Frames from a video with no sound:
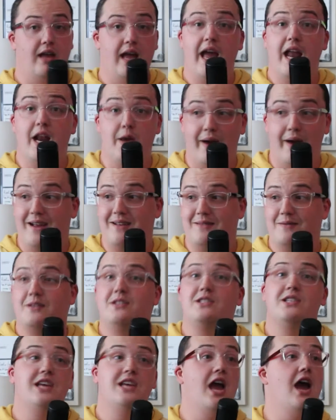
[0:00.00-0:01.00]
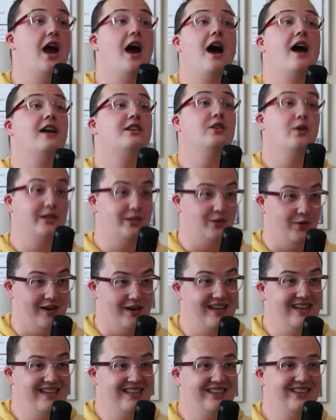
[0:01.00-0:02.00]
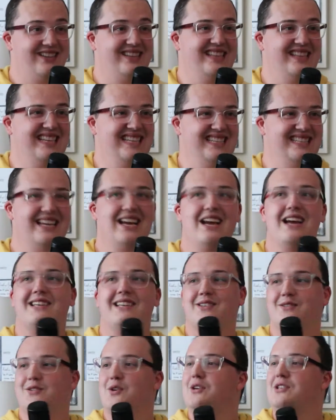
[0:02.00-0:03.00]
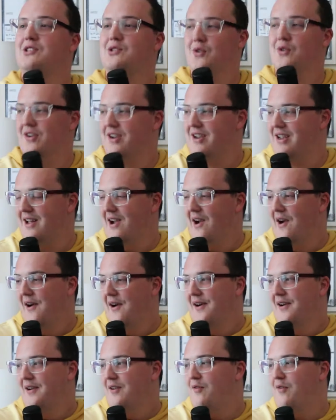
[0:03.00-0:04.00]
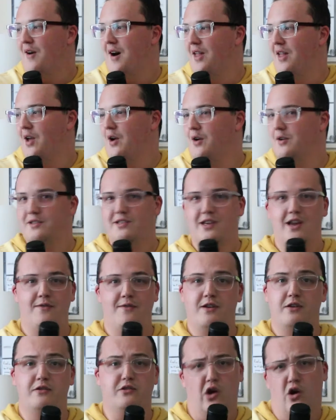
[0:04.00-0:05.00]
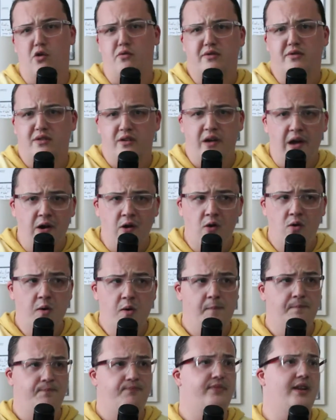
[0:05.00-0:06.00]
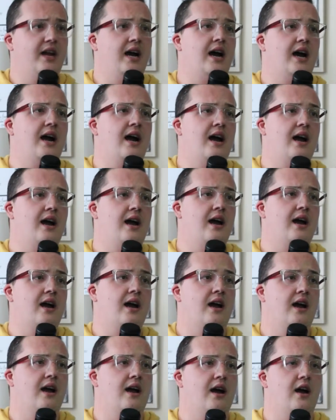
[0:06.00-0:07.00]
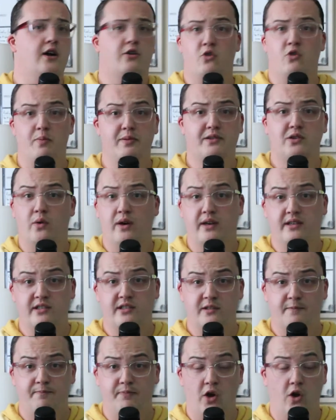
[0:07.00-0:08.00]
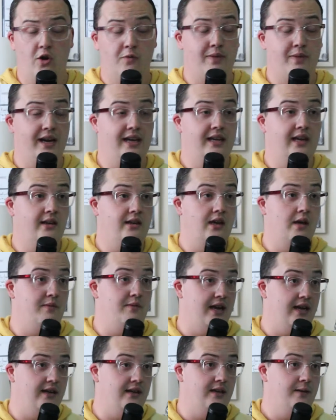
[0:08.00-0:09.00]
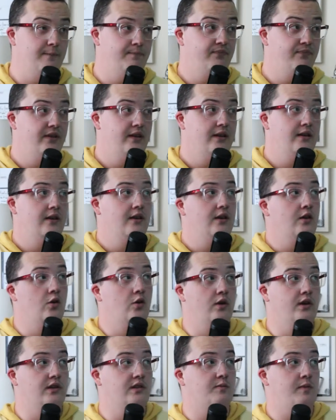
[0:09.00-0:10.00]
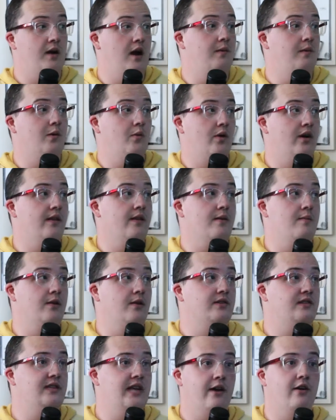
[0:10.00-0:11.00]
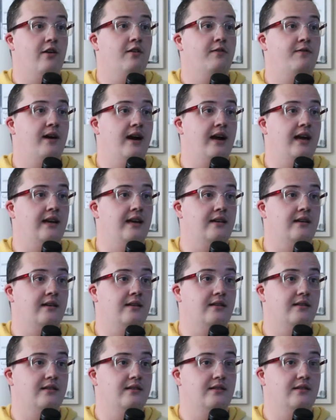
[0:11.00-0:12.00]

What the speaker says: Anyway, Toy Story. So Toy Story follows, if you don't know, a group of toys owned by a kid named Andy, who is probably one of the most terrifying